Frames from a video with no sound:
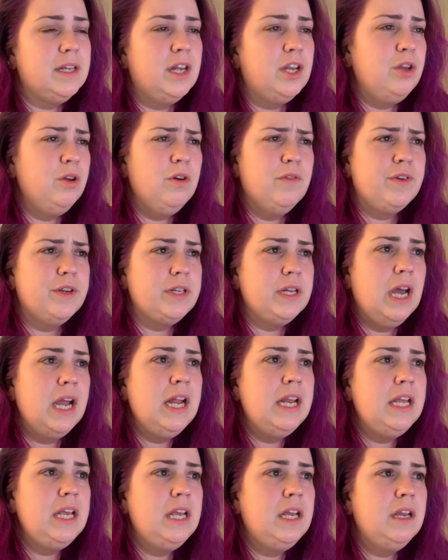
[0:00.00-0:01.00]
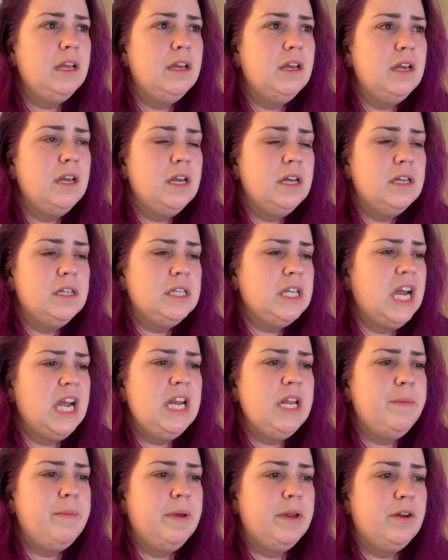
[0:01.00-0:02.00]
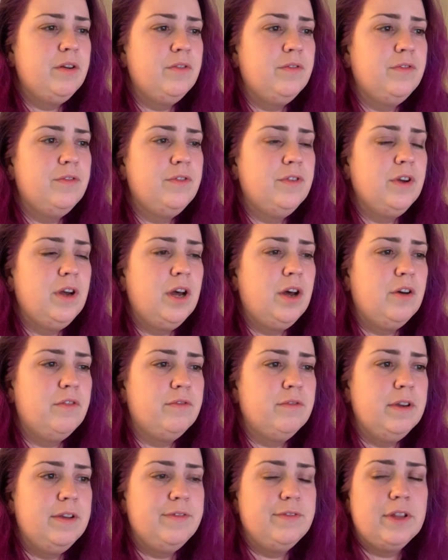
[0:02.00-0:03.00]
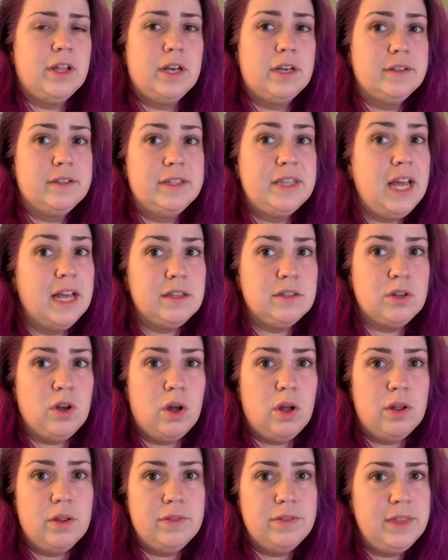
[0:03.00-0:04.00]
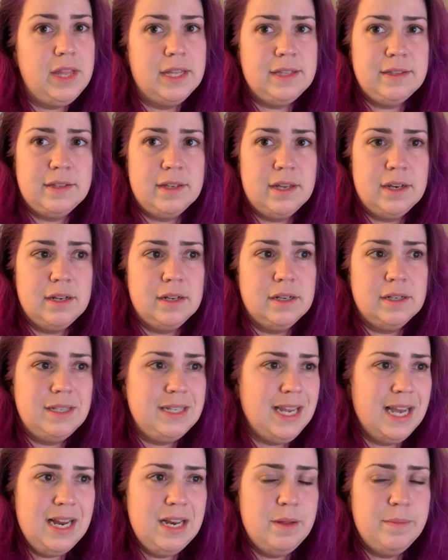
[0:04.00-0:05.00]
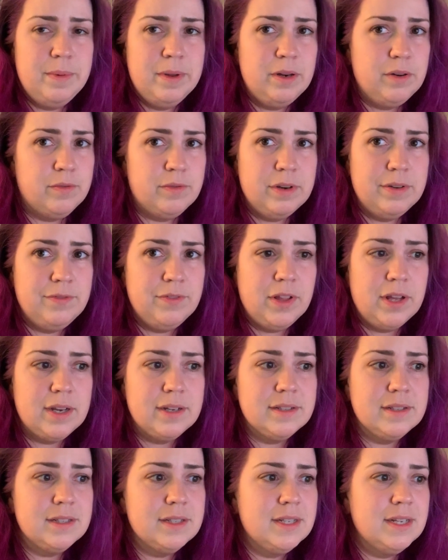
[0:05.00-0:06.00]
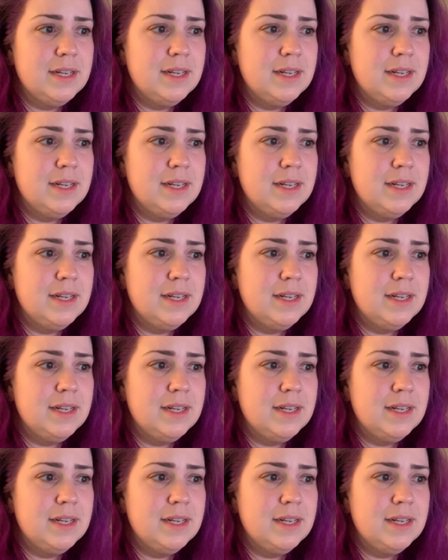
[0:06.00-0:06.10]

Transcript: you have a tiny bit of reflux. That's all. That's it. Tiny bit of reflux.